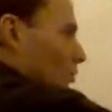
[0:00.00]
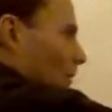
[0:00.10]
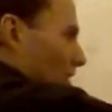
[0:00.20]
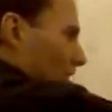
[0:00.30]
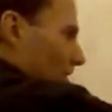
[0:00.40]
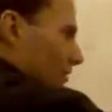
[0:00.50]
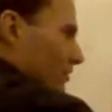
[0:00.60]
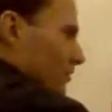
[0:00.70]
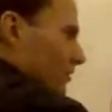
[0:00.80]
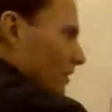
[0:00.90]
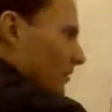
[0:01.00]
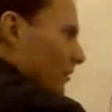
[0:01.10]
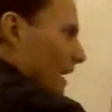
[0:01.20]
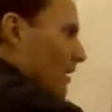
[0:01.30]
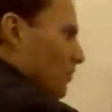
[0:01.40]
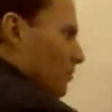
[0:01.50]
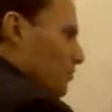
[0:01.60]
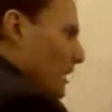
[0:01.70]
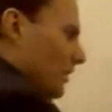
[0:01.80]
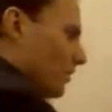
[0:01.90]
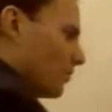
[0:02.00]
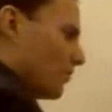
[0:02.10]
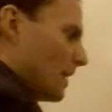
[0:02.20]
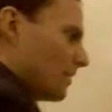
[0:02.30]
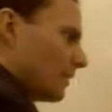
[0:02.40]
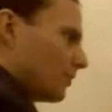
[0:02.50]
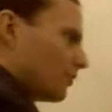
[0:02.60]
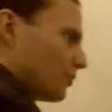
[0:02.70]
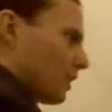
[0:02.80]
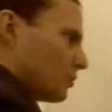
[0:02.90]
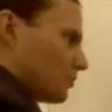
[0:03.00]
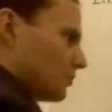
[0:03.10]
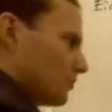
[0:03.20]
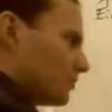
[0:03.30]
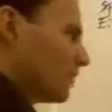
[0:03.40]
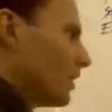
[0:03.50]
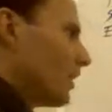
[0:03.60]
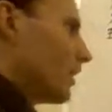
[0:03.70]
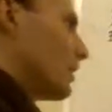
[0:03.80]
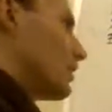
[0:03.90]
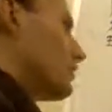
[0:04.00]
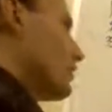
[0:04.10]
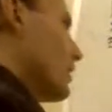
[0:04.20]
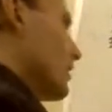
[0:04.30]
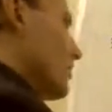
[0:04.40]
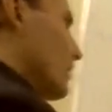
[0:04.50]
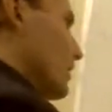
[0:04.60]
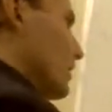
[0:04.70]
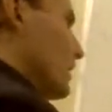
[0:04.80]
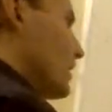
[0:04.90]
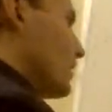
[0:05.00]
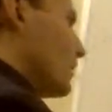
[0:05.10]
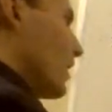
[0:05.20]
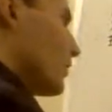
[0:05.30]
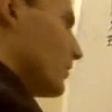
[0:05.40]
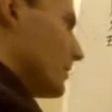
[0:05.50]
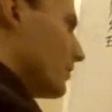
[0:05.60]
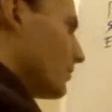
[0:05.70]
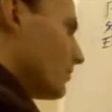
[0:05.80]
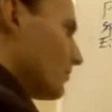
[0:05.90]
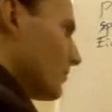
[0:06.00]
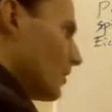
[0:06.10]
with this is how you make the basic structures of the phospholipids.